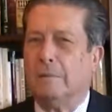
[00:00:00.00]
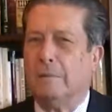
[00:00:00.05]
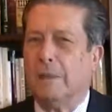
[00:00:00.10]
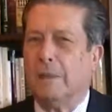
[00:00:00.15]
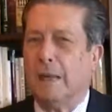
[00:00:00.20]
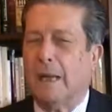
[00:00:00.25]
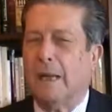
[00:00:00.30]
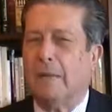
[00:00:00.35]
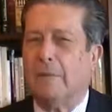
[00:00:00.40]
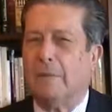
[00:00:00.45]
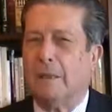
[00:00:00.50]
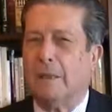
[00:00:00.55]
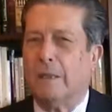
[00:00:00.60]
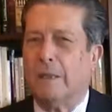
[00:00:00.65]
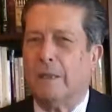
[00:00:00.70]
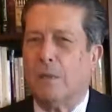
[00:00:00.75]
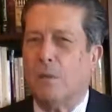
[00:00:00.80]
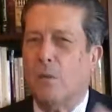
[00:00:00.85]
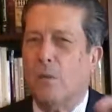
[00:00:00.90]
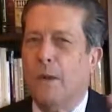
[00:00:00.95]
the
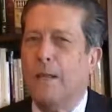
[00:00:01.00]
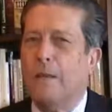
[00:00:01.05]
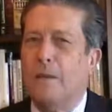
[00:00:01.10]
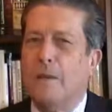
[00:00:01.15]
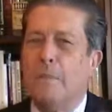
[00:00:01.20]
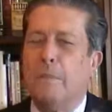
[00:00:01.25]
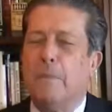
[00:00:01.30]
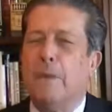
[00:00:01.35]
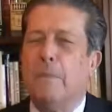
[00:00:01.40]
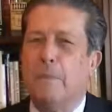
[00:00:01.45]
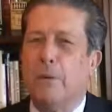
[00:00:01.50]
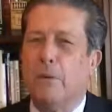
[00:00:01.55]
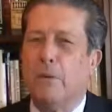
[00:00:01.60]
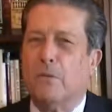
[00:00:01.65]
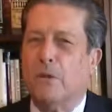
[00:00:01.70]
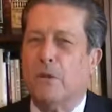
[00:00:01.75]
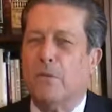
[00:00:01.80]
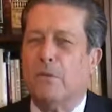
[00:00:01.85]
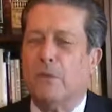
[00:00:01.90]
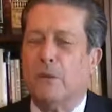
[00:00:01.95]
countries, we the
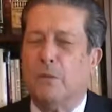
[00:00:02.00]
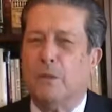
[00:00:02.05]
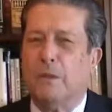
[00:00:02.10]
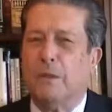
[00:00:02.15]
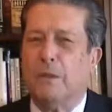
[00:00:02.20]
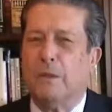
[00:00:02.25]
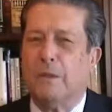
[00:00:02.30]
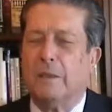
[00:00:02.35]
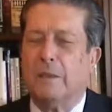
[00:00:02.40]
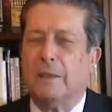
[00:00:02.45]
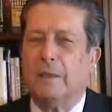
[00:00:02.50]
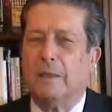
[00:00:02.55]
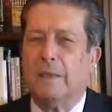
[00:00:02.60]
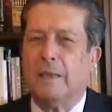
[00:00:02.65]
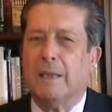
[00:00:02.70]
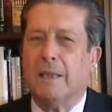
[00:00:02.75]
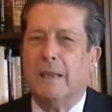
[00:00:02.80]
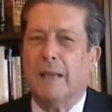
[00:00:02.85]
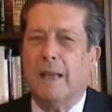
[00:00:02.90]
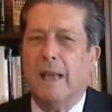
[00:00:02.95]
peoples of the world,
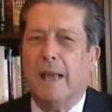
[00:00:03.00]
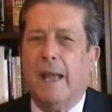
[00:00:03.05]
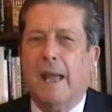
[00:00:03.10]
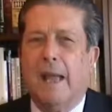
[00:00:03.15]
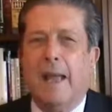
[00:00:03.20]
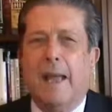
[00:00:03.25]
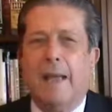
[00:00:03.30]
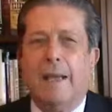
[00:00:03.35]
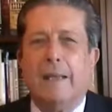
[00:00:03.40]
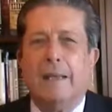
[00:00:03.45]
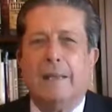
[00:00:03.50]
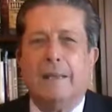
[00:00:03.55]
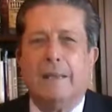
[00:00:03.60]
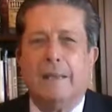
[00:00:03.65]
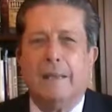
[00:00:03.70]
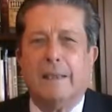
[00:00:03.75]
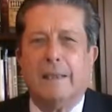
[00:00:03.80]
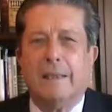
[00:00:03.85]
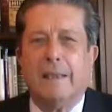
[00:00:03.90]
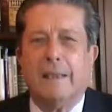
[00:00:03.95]
and
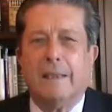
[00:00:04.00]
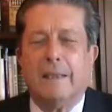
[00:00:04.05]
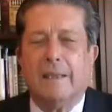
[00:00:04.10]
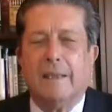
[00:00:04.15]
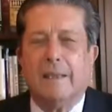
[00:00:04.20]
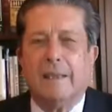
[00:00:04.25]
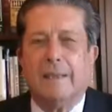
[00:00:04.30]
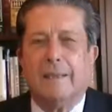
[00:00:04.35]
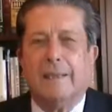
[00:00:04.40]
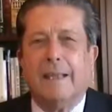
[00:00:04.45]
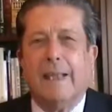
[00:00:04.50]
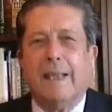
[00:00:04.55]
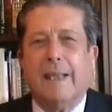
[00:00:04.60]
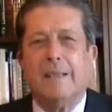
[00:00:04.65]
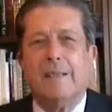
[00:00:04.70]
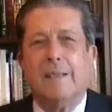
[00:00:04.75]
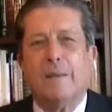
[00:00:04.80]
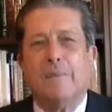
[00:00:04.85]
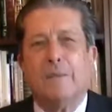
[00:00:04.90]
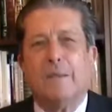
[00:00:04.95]
they
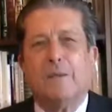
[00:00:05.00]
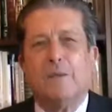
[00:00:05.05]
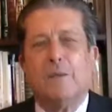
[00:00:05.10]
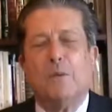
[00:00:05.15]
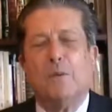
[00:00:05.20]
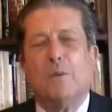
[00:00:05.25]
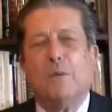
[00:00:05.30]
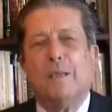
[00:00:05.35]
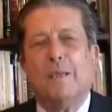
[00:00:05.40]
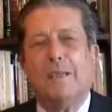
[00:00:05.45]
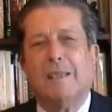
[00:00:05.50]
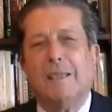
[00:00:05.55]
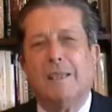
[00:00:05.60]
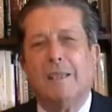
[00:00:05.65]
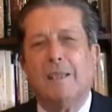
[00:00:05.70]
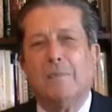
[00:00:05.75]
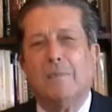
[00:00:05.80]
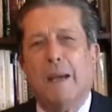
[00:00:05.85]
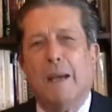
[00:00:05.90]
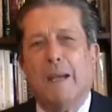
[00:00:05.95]
substituted
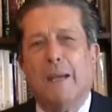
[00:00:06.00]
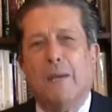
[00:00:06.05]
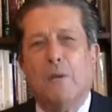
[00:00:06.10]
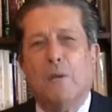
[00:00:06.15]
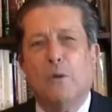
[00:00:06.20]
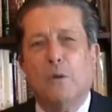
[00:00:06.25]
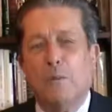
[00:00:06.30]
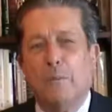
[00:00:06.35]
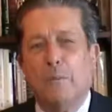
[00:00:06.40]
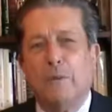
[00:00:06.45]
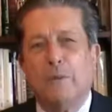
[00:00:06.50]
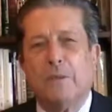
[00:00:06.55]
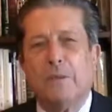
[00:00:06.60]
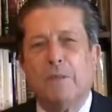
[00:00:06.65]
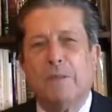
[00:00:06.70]
this by groups,